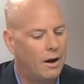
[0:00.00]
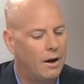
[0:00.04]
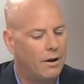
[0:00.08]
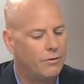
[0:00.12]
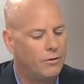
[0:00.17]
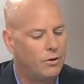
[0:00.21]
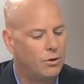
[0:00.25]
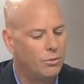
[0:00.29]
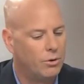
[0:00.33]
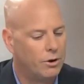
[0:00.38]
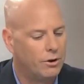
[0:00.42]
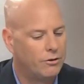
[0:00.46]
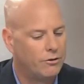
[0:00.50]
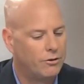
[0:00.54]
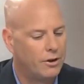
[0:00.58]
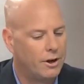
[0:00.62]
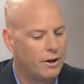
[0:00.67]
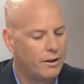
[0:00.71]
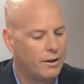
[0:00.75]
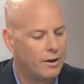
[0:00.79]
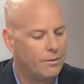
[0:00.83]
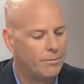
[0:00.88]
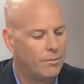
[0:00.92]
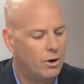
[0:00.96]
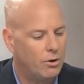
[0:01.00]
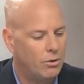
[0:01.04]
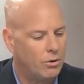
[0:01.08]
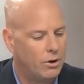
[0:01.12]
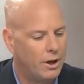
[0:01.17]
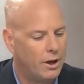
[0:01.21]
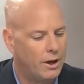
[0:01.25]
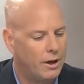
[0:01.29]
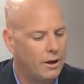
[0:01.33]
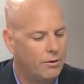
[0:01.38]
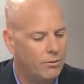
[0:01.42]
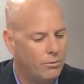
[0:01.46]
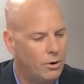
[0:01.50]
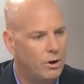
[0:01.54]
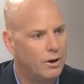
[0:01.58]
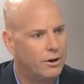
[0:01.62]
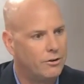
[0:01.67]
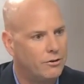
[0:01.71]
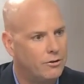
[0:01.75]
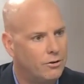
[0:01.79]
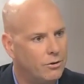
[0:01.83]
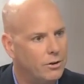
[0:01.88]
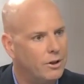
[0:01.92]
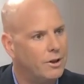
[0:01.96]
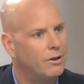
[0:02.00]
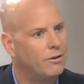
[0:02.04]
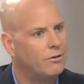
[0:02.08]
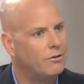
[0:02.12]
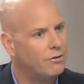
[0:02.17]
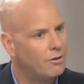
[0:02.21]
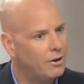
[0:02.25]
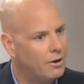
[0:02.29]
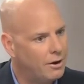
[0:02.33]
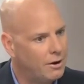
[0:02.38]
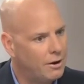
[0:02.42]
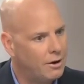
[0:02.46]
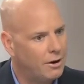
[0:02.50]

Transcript: If you were to say to them, okay, well, let's do this.